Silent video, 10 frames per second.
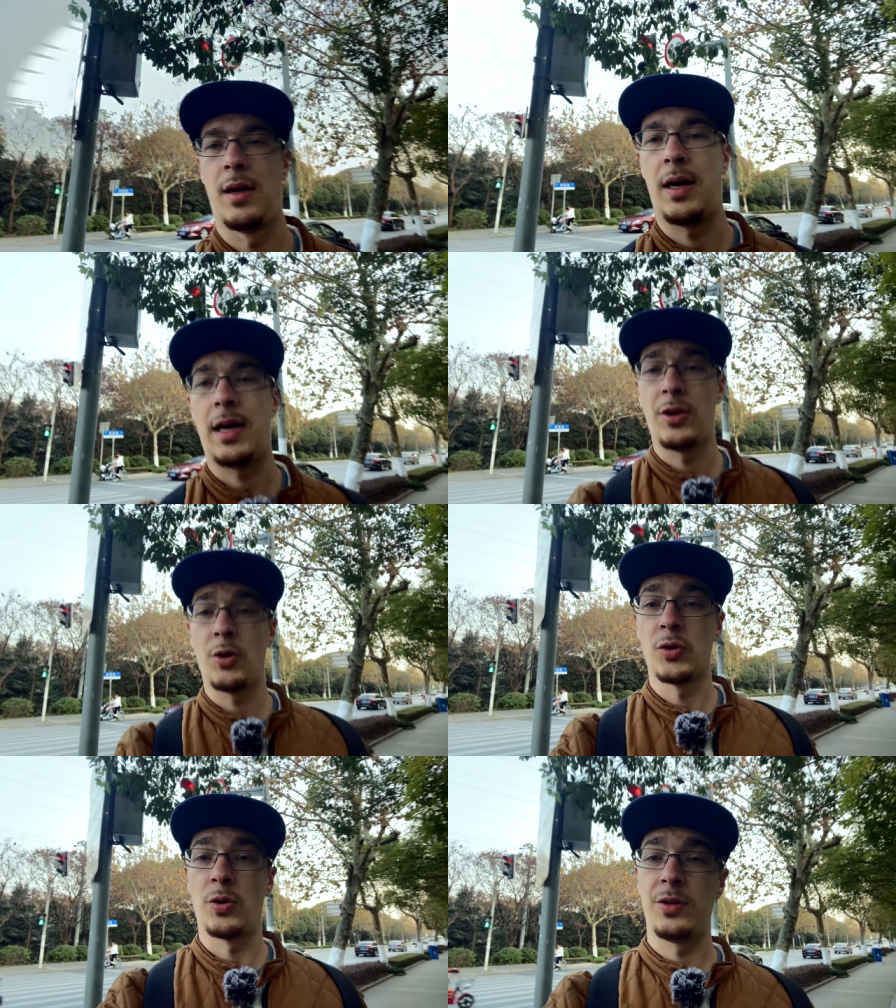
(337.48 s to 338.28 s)
I know
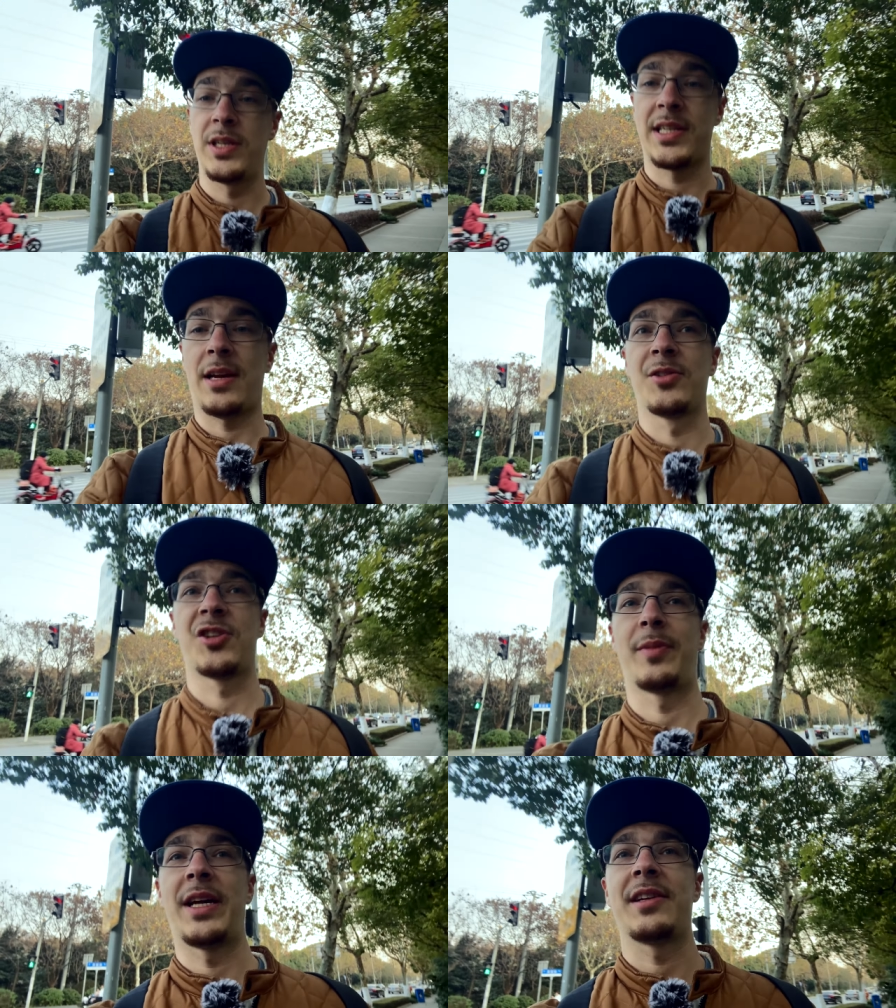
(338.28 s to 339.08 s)
all this sounds
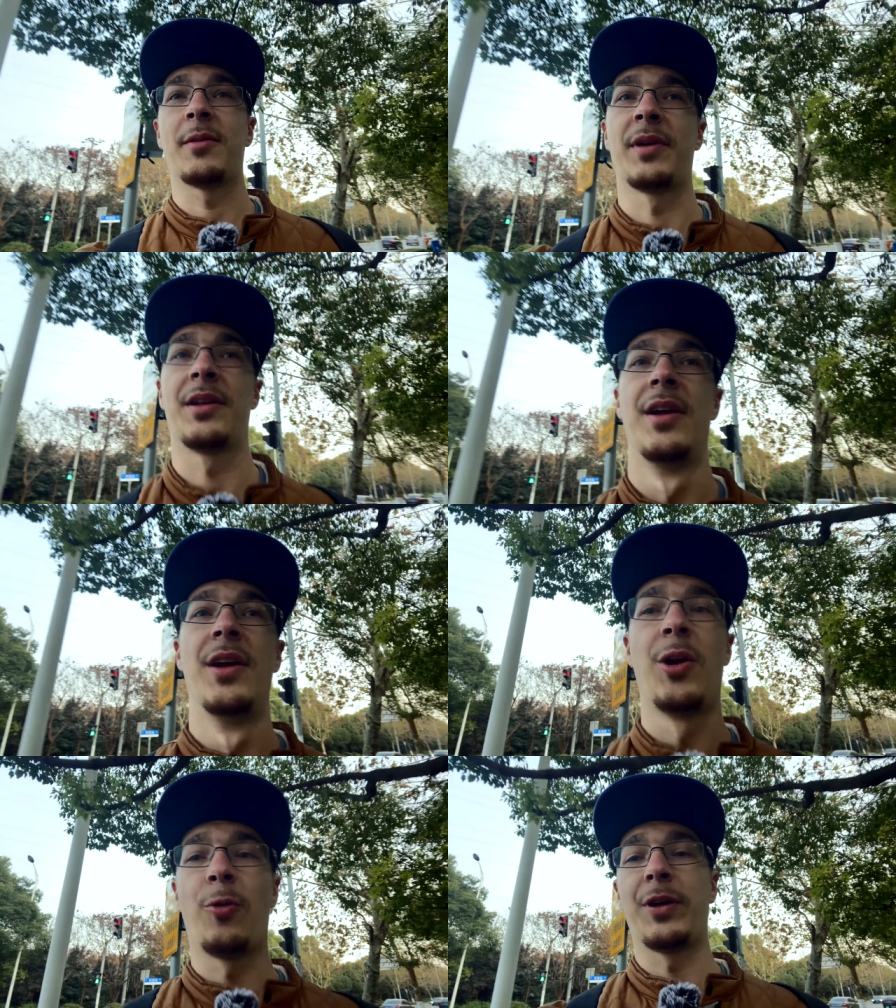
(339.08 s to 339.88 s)
dramatic, but
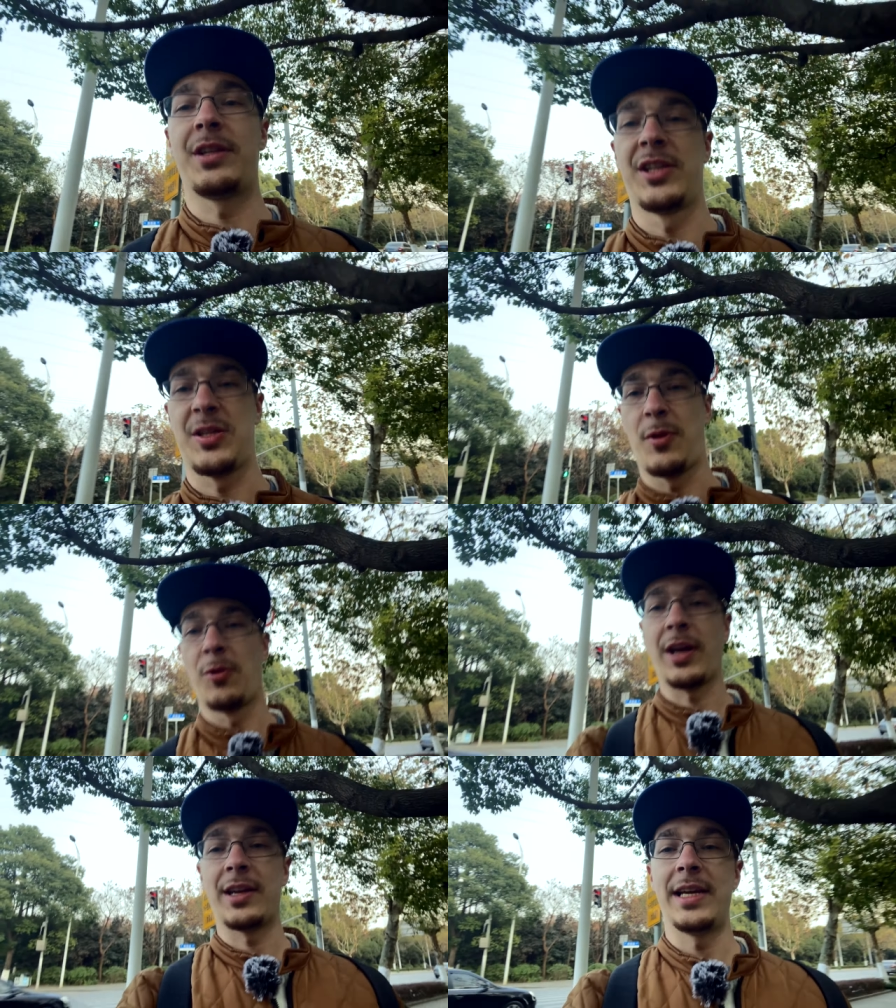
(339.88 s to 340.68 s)
quitting
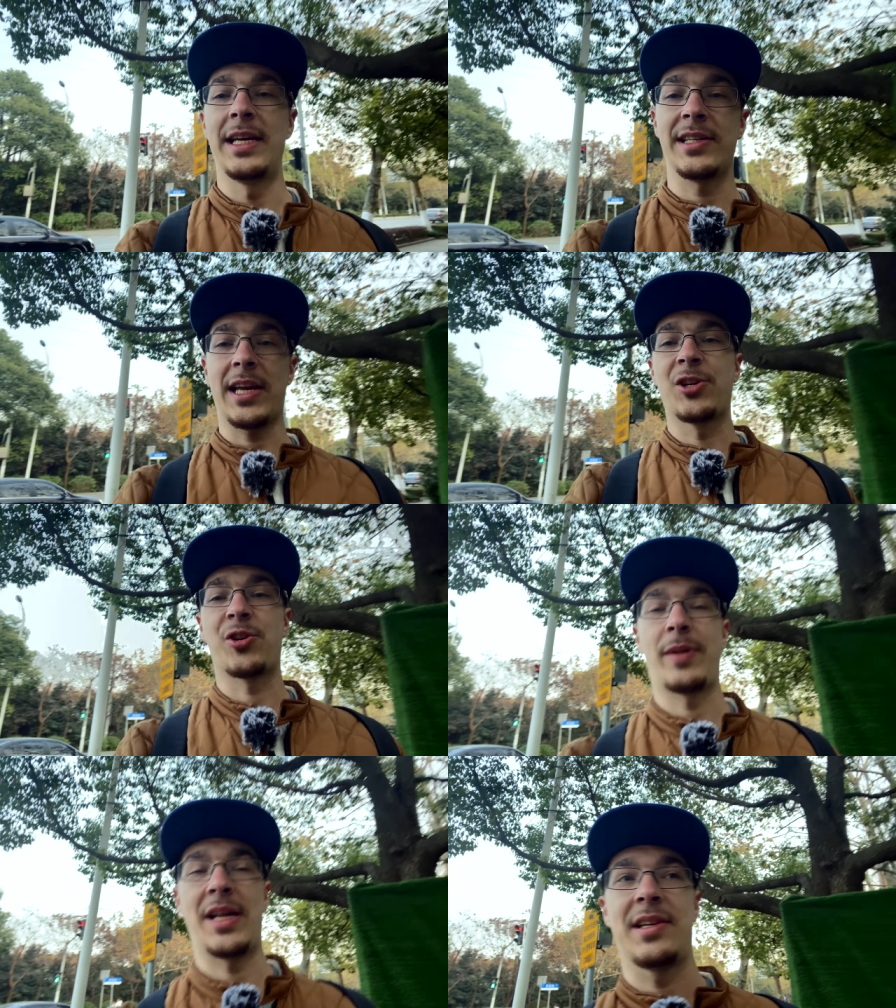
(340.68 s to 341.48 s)
smoking is a
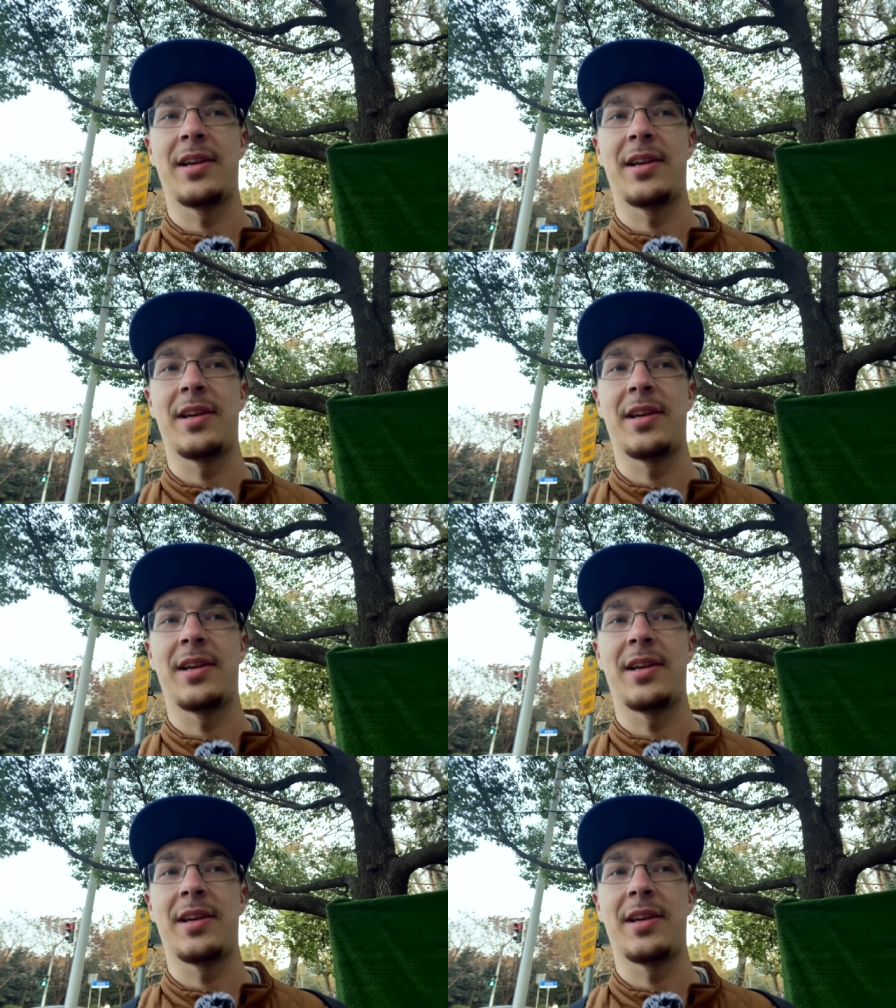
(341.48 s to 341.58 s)
dramatic